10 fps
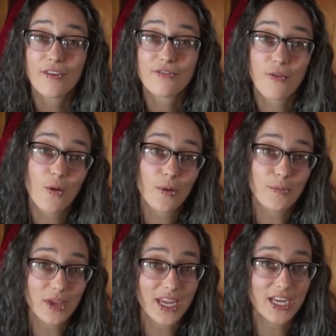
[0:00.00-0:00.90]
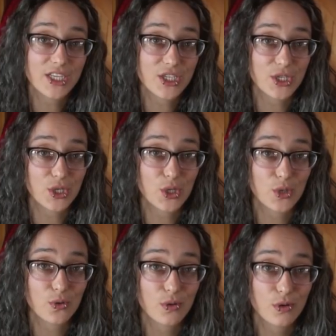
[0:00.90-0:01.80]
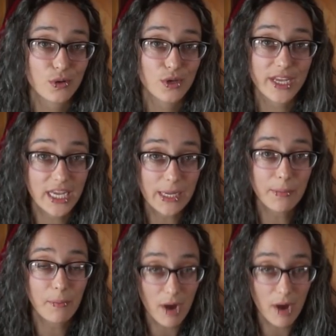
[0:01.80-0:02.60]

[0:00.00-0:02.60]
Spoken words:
for me to keep